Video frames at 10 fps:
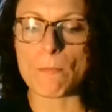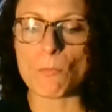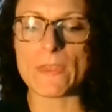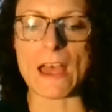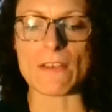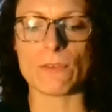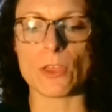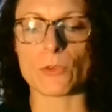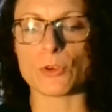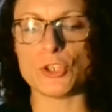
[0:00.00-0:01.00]
Without
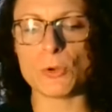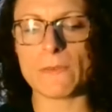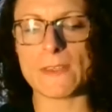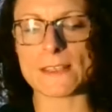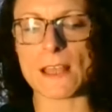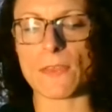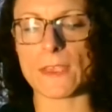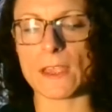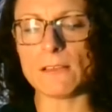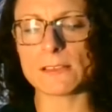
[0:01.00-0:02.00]
further ado, if there's
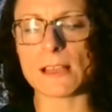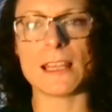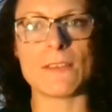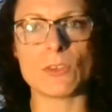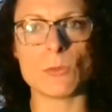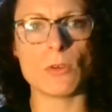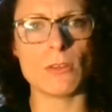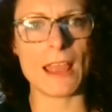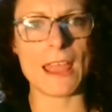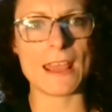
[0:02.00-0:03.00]
nothing else, I love you
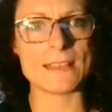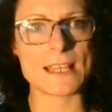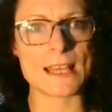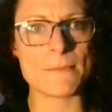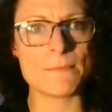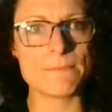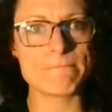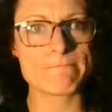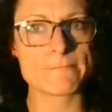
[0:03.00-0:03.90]
all. And um,